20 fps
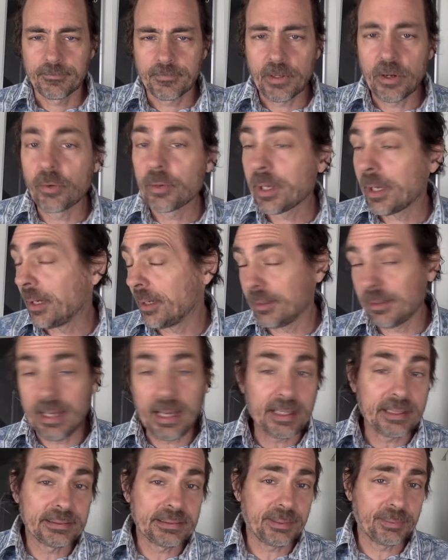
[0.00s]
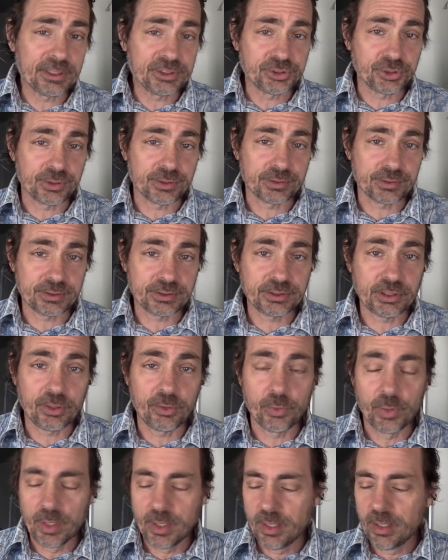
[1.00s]
Okay, academic journals.
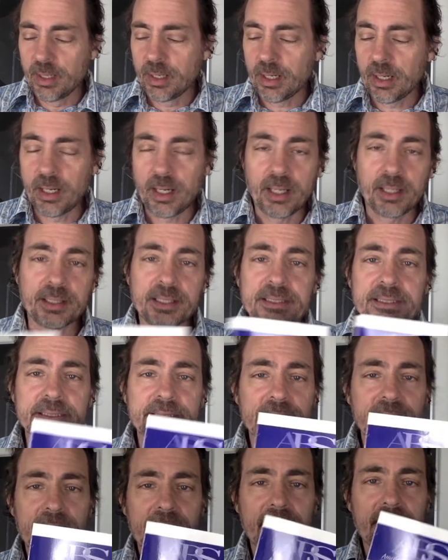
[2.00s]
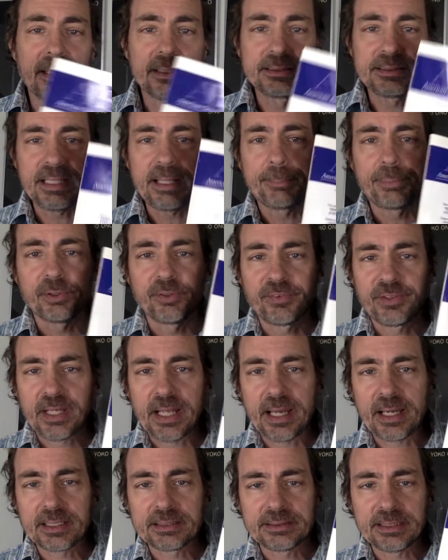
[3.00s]
So this is an example of an
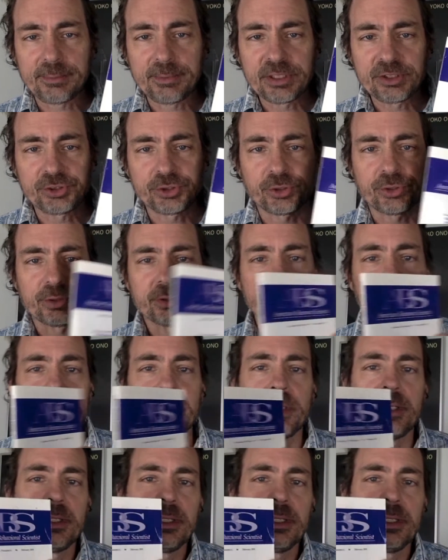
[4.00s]
academic journal.